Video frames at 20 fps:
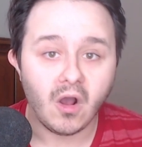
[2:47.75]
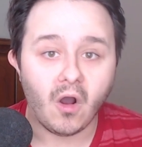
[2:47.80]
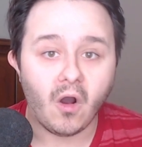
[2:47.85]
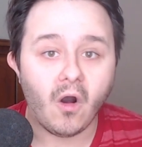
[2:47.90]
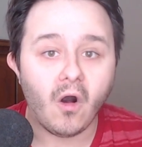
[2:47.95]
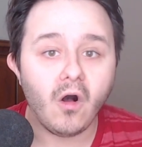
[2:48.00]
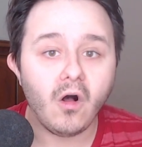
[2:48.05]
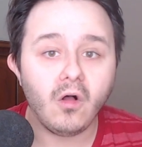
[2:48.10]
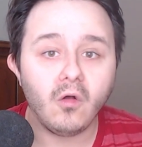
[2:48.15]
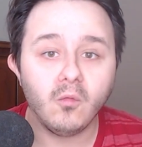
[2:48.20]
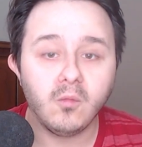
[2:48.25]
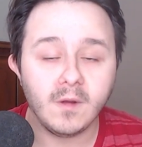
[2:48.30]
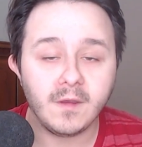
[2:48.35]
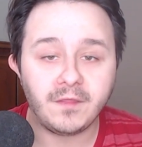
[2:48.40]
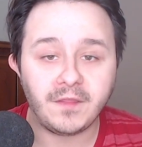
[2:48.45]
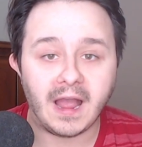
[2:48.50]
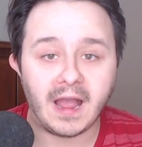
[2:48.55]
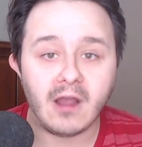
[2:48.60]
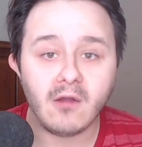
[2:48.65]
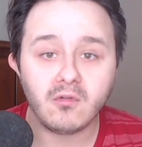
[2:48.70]
all
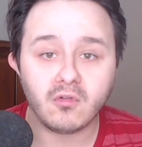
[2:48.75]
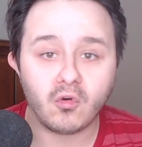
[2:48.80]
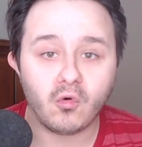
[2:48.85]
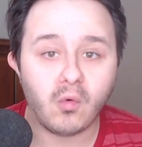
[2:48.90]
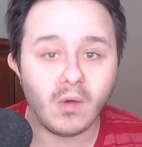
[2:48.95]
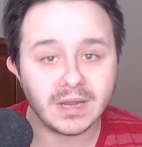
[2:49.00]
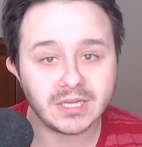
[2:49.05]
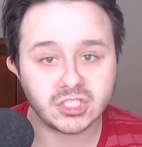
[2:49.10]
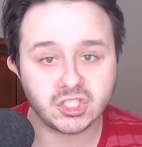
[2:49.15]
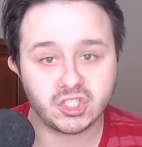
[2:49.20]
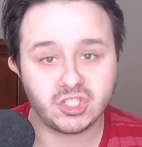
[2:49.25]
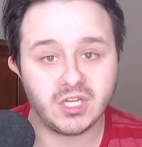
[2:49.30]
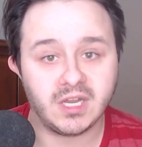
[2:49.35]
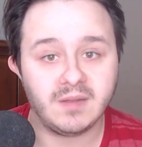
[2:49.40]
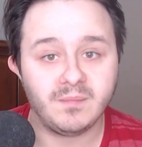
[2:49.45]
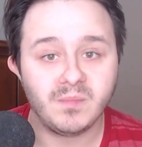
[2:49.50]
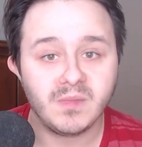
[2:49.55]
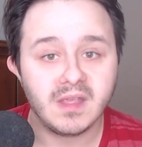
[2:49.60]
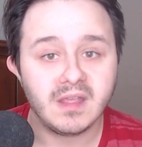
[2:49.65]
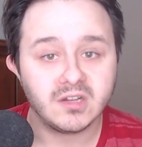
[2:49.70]
without question